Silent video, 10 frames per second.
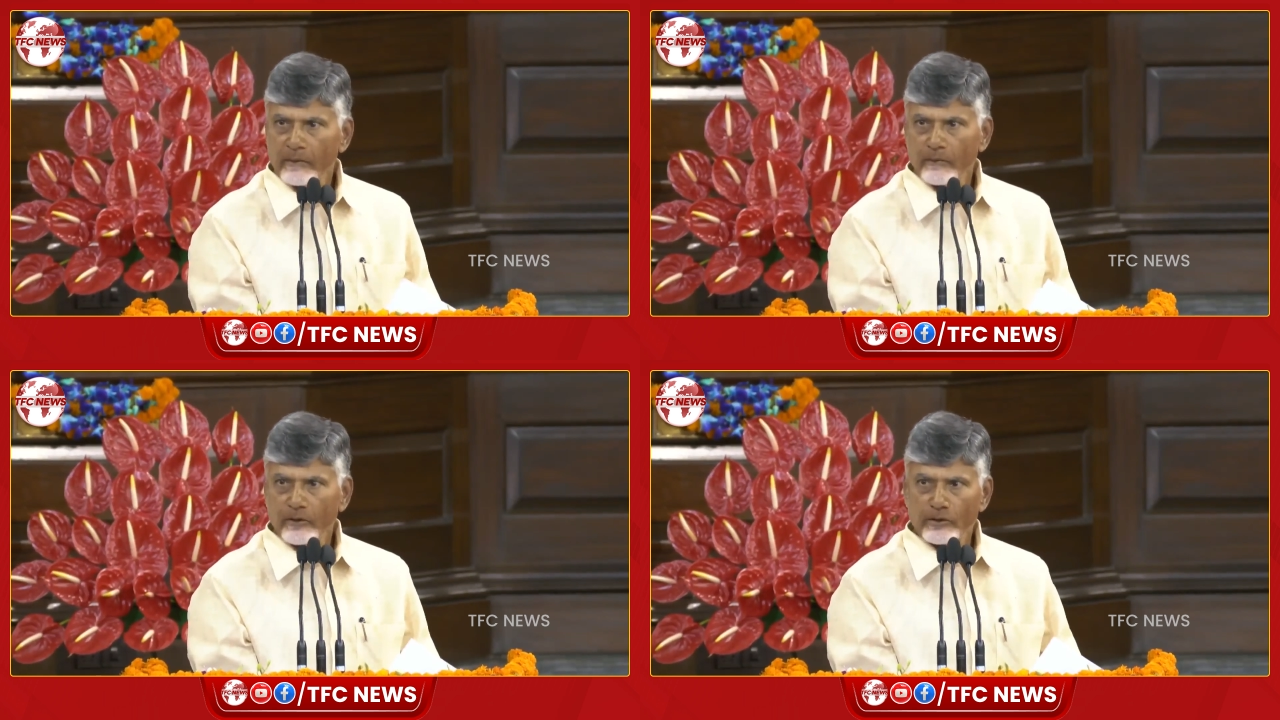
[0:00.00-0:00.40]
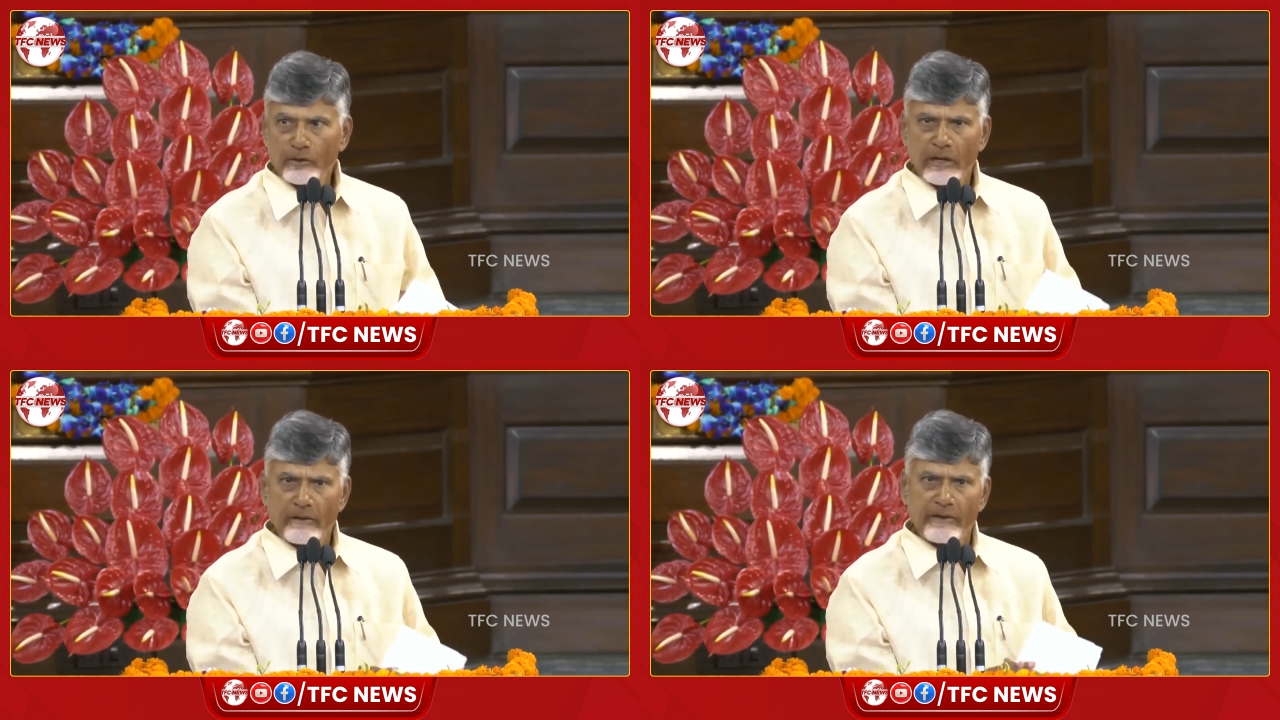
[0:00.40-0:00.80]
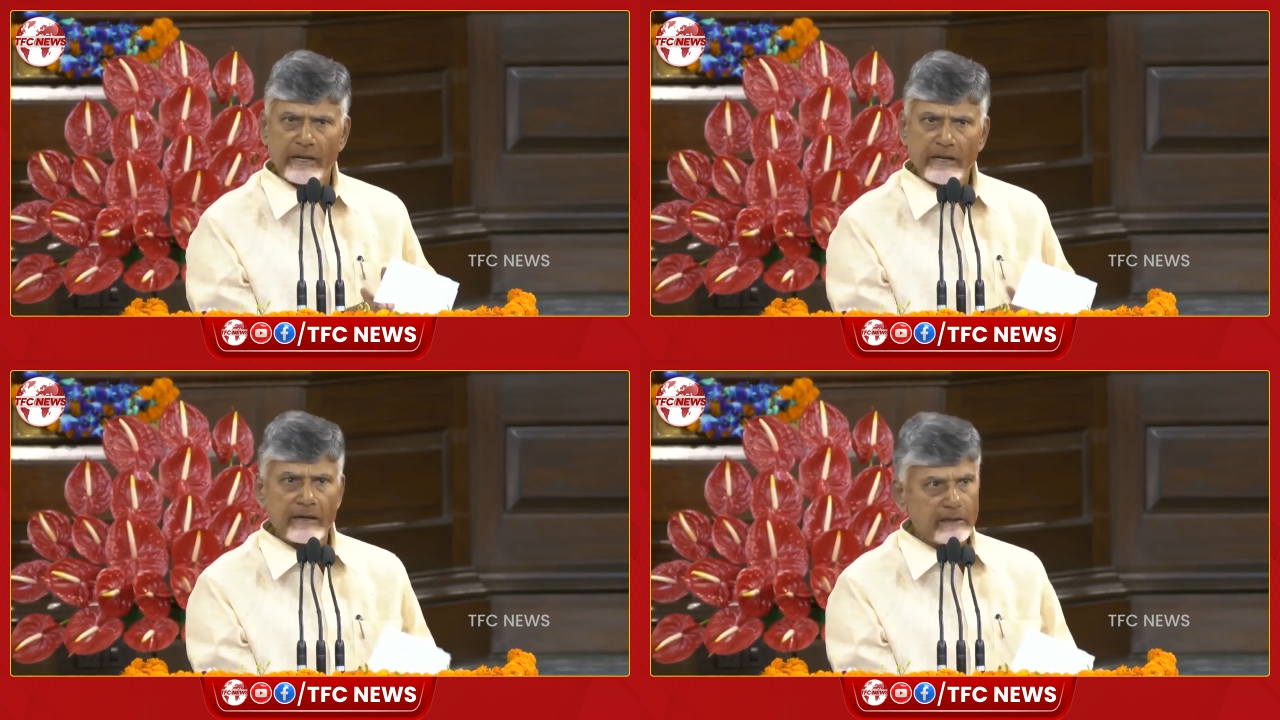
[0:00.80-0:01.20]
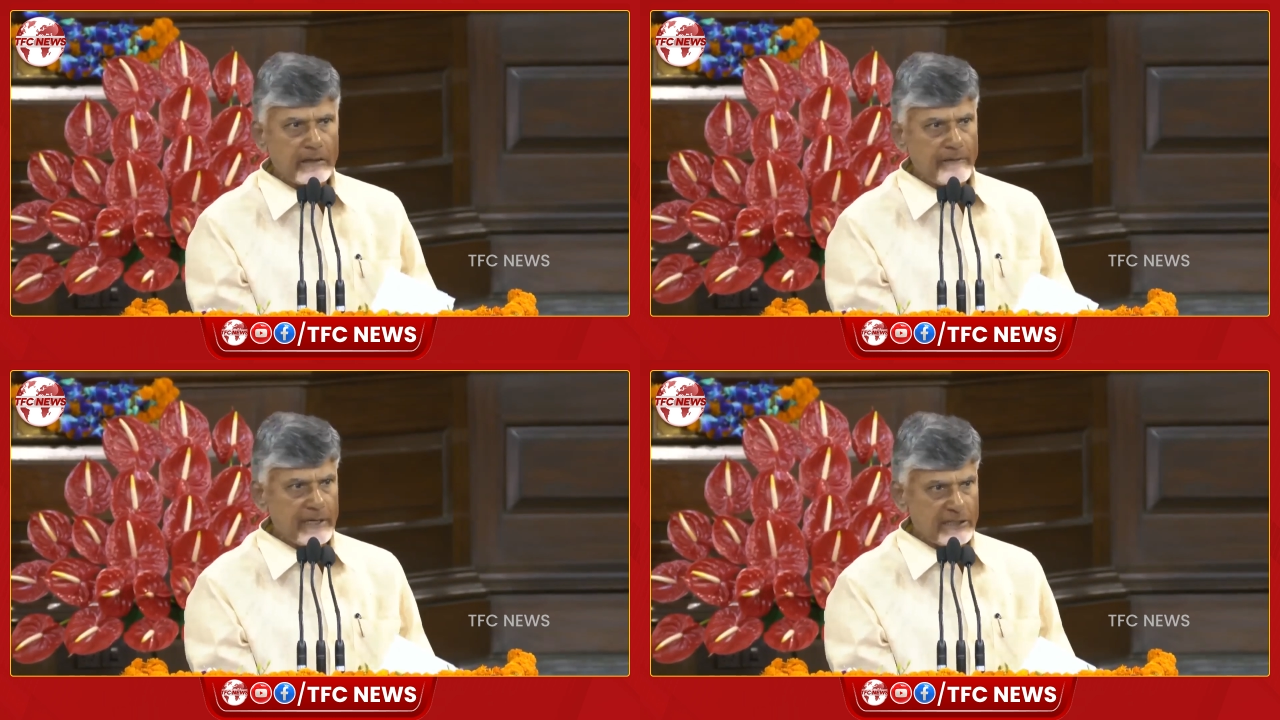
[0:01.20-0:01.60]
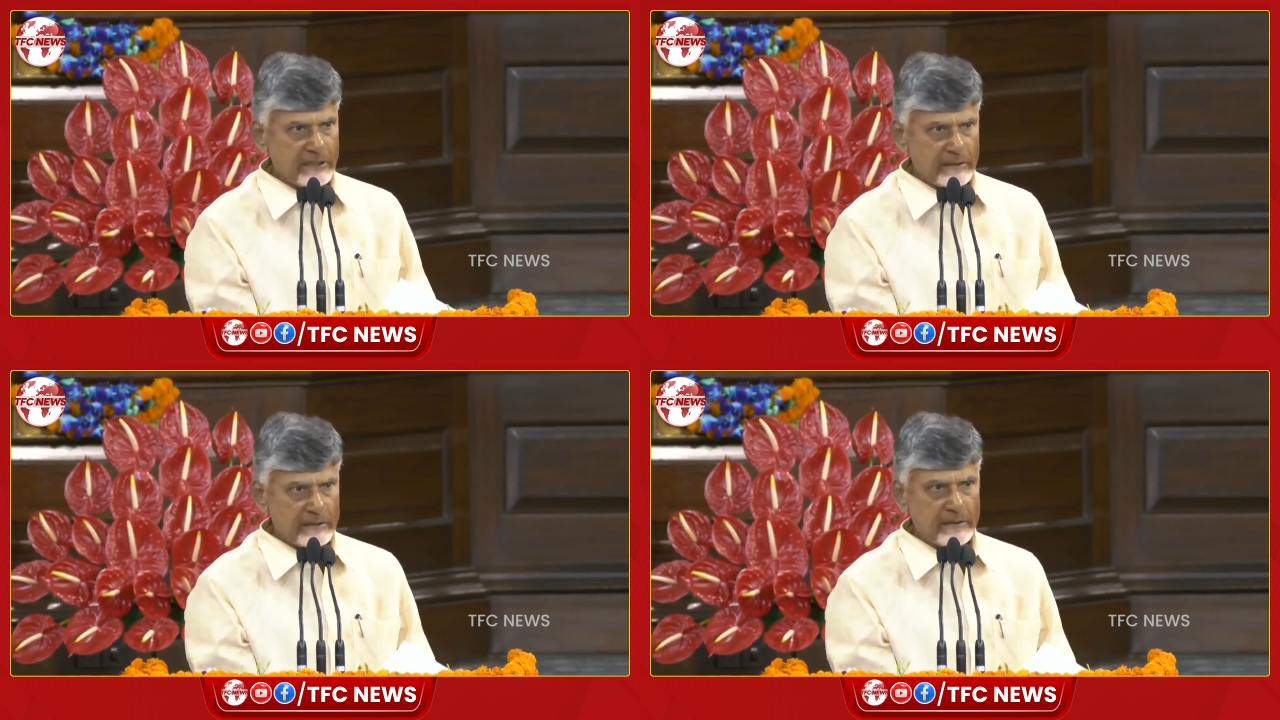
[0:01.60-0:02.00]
without having any reservations.